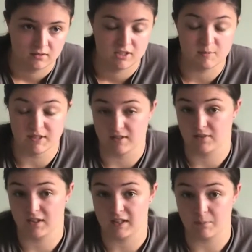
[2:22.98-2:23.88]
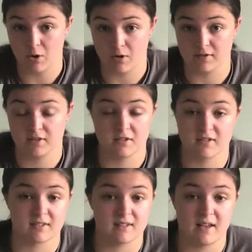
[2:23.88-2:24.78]
specifically POTS
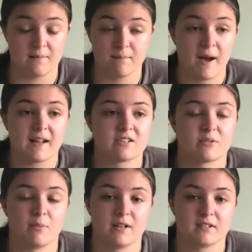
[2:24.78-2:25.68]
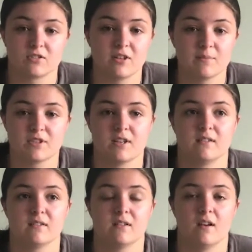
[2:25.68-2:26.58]
because it matched my description.